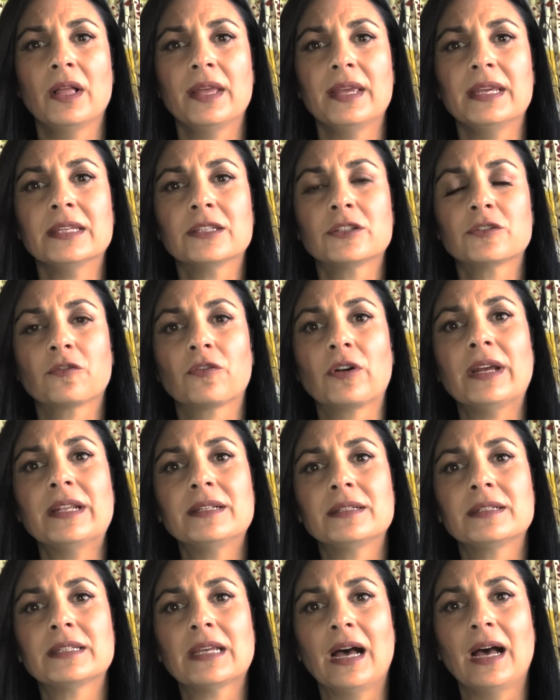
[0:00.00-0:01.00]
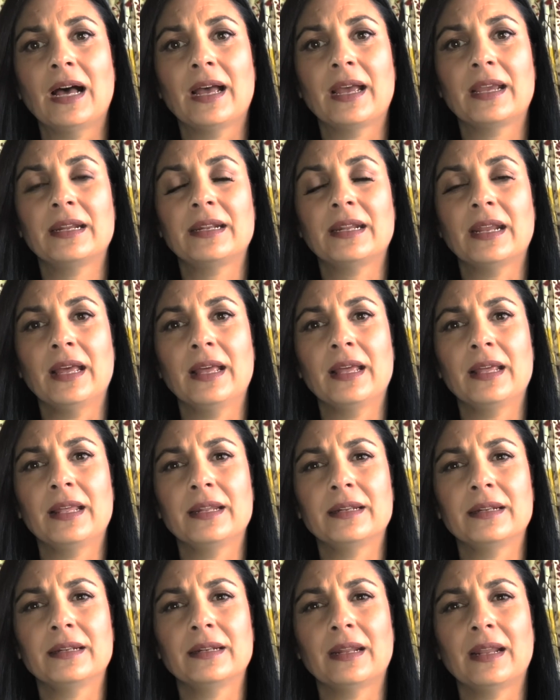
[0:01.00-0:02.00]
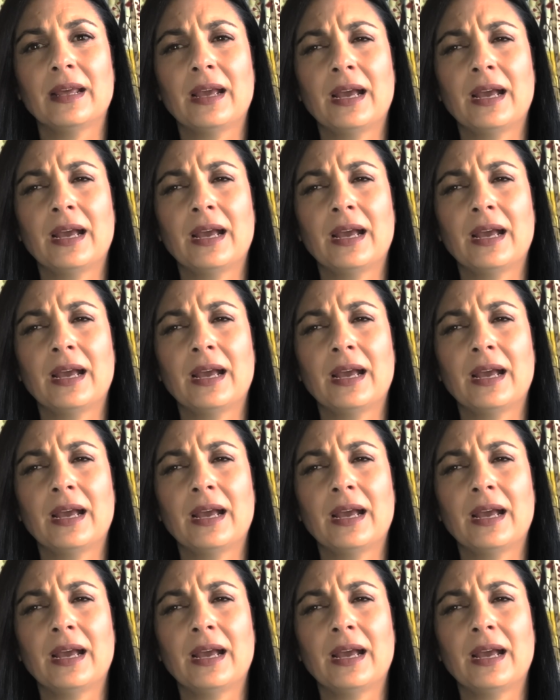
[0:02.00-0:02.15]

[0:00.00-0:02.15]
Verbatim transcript: his friend died and